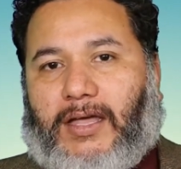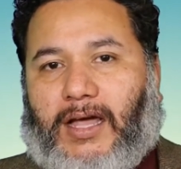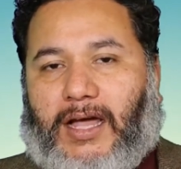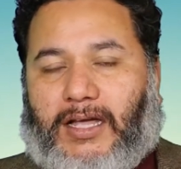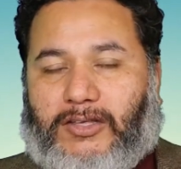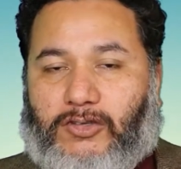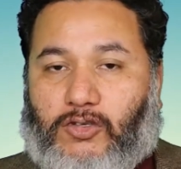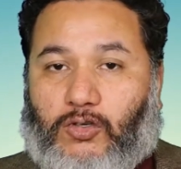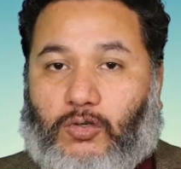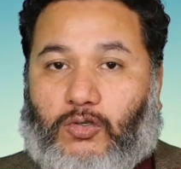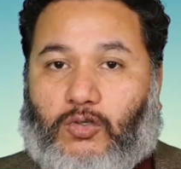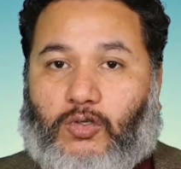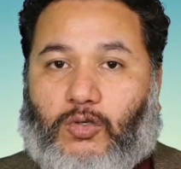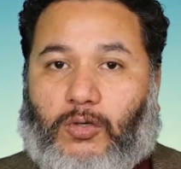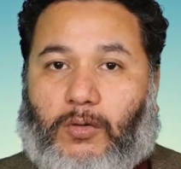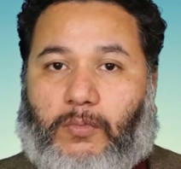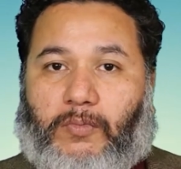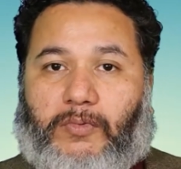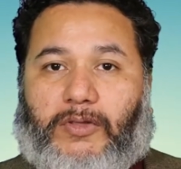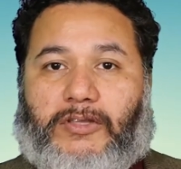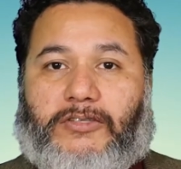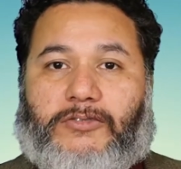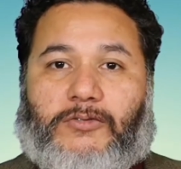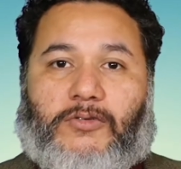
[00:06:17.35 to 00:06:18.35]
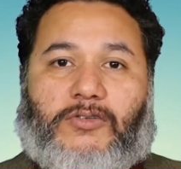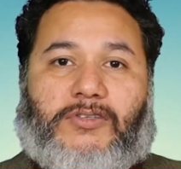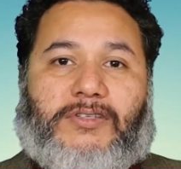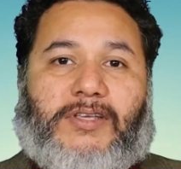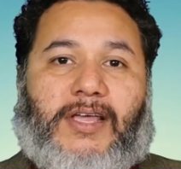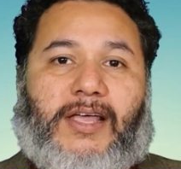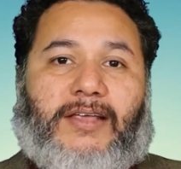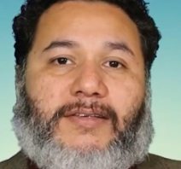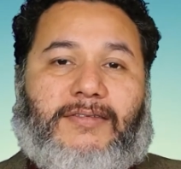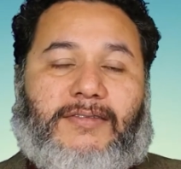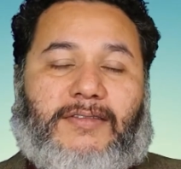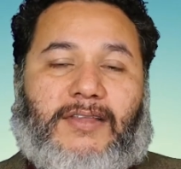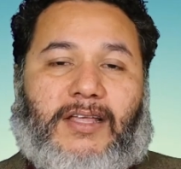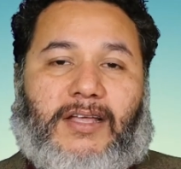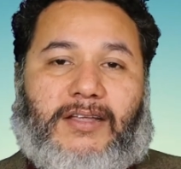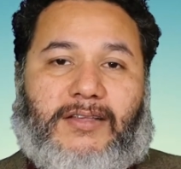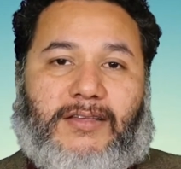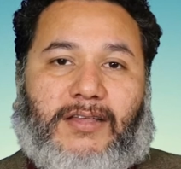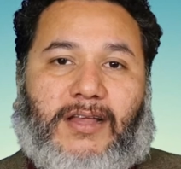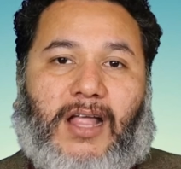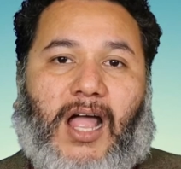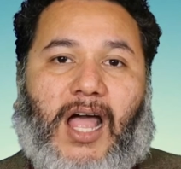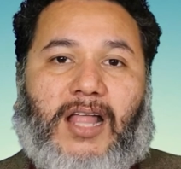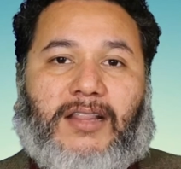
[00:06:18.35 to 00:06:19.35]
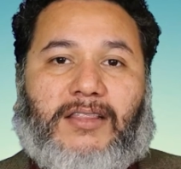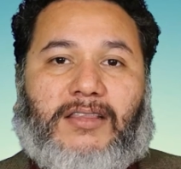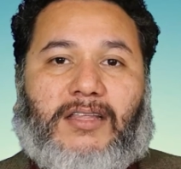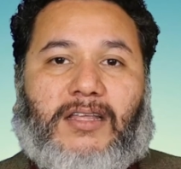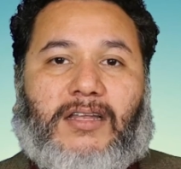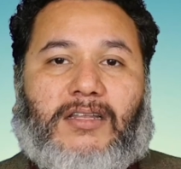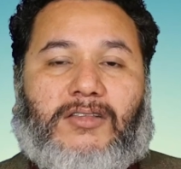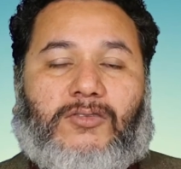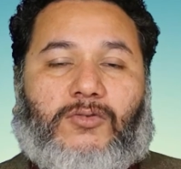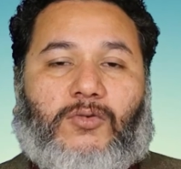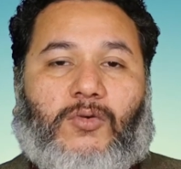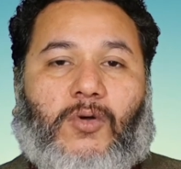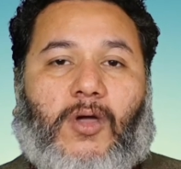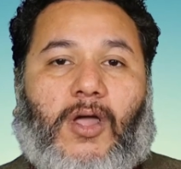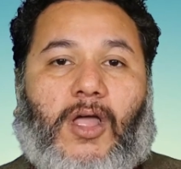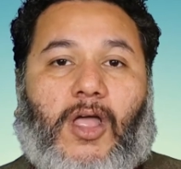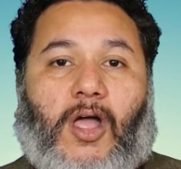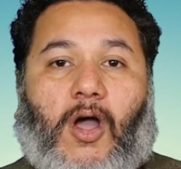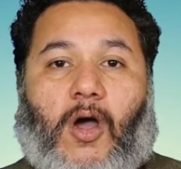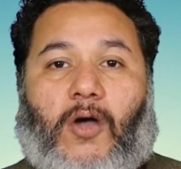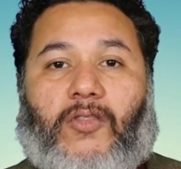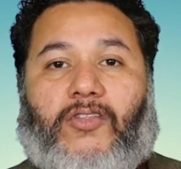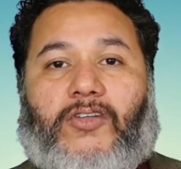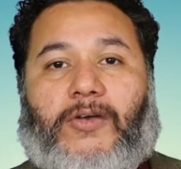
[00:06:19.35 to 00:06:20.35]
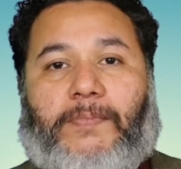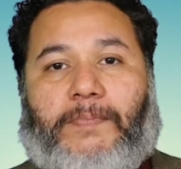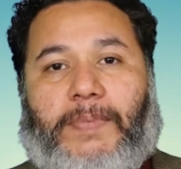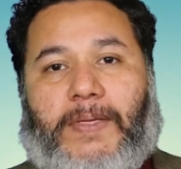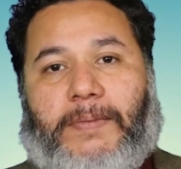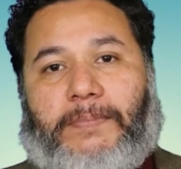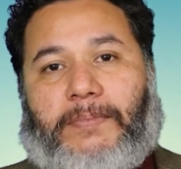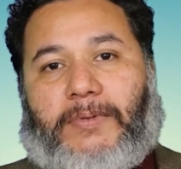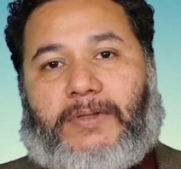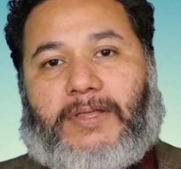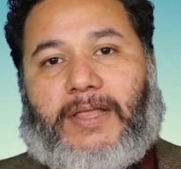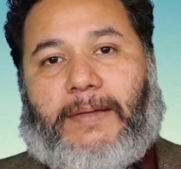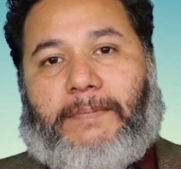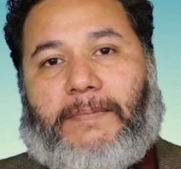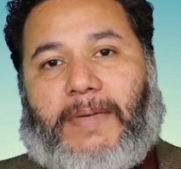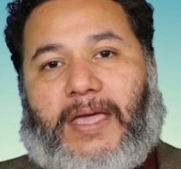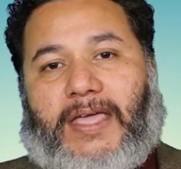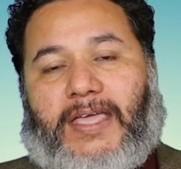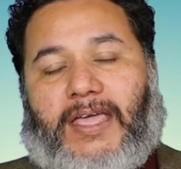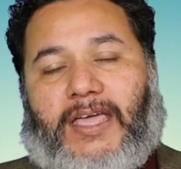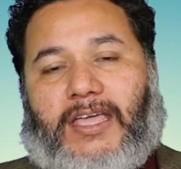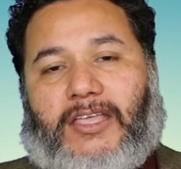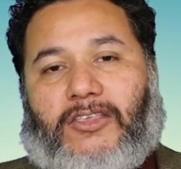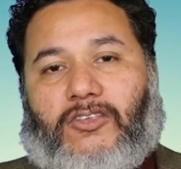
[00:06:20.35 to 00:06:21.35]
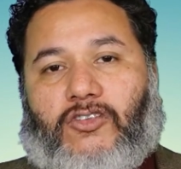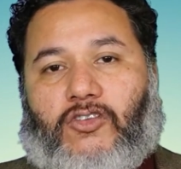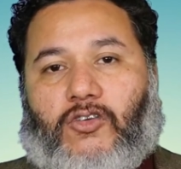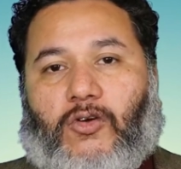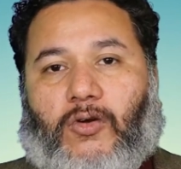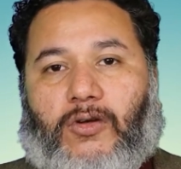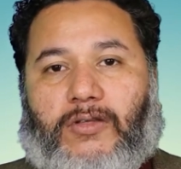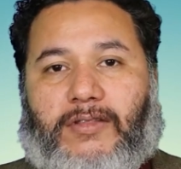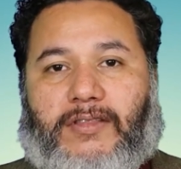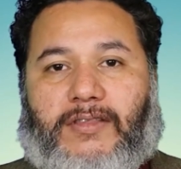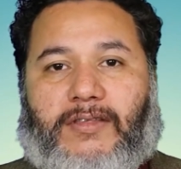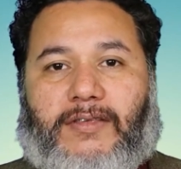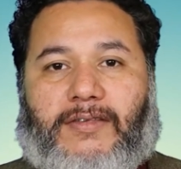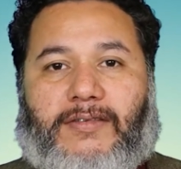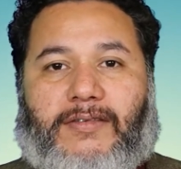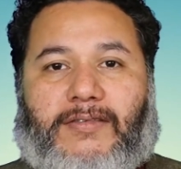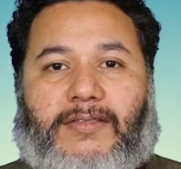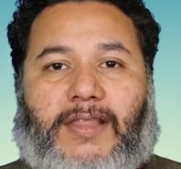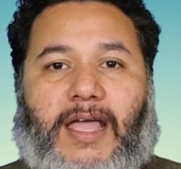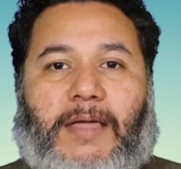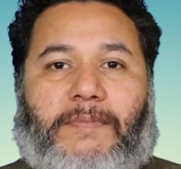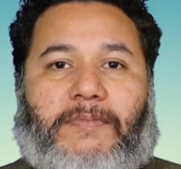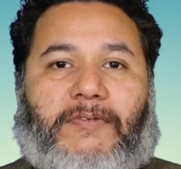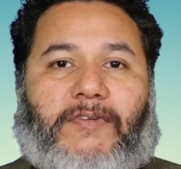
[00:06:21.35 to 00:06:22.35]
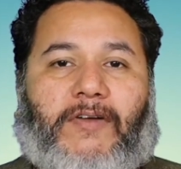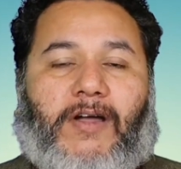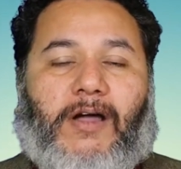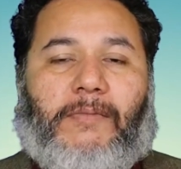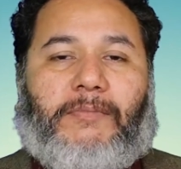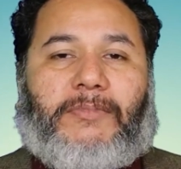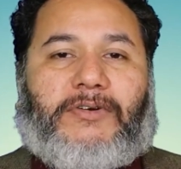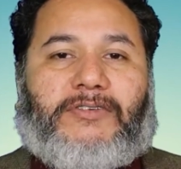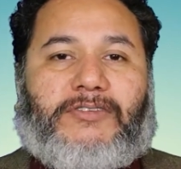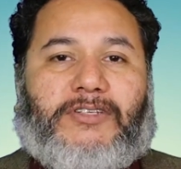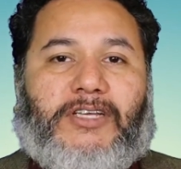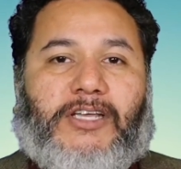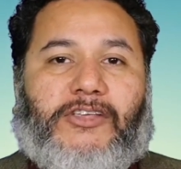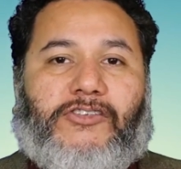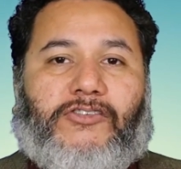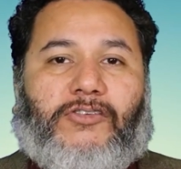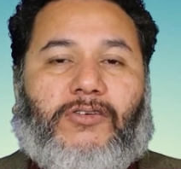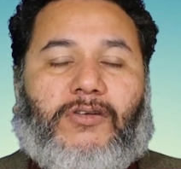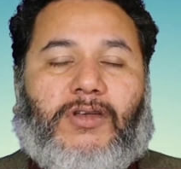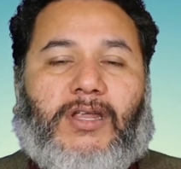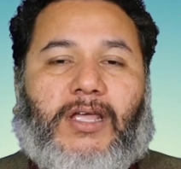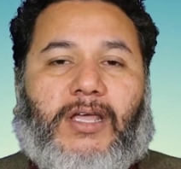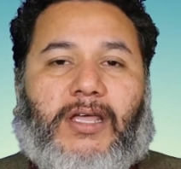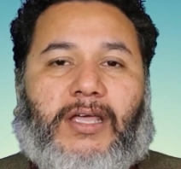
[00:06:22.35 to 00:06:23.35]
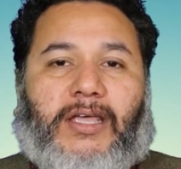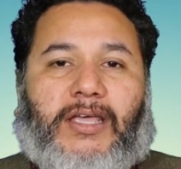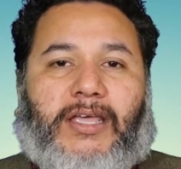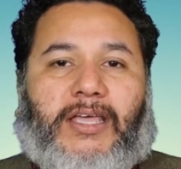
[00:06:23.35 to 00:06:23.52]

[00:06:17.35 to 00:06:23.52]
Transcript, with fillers: uh, YouTube will suggest this content to other people that may enjoy this type of conversation.